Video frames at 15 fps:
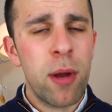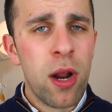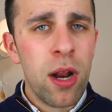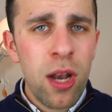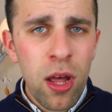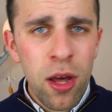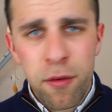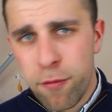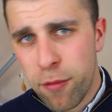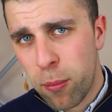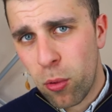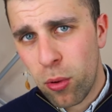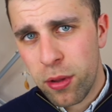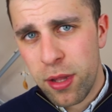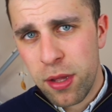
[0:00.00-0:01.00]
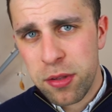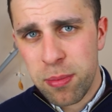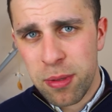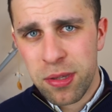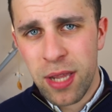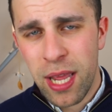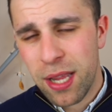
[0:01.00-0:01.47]
but I learned from all of those
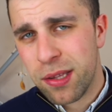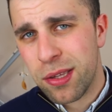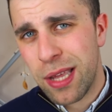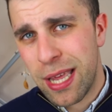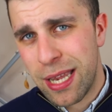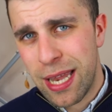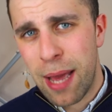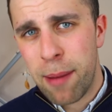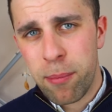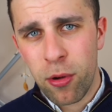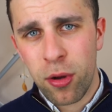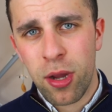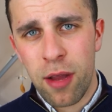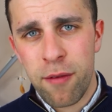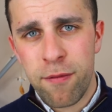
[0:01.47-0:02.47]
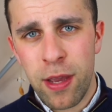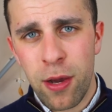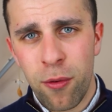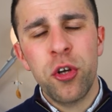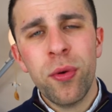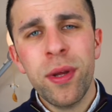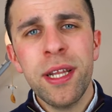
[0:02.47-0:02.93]
mistakes in that book, I
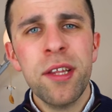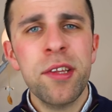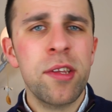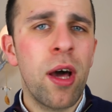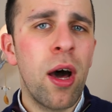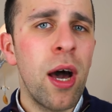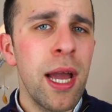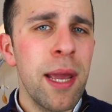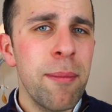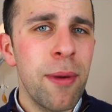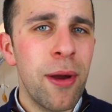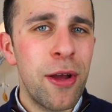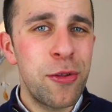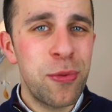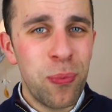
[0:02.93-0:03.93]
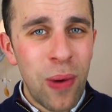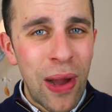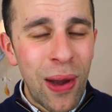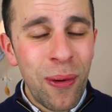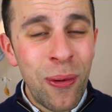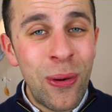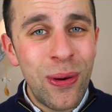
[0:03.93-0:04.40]
feel. During this time as
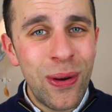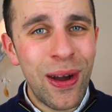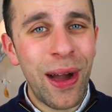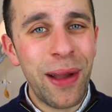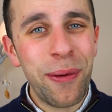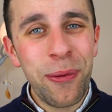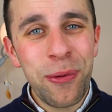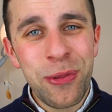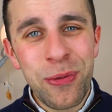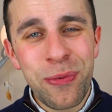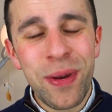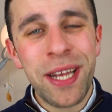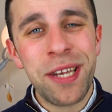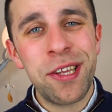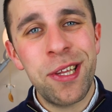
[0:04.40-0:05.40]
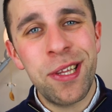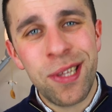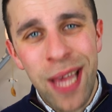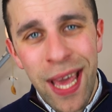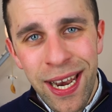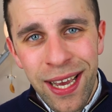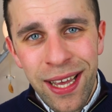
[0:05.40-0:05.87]
well, I also read
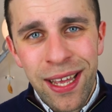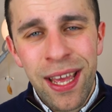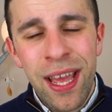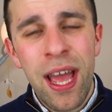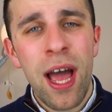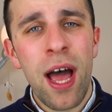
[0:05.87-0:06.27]
Senna.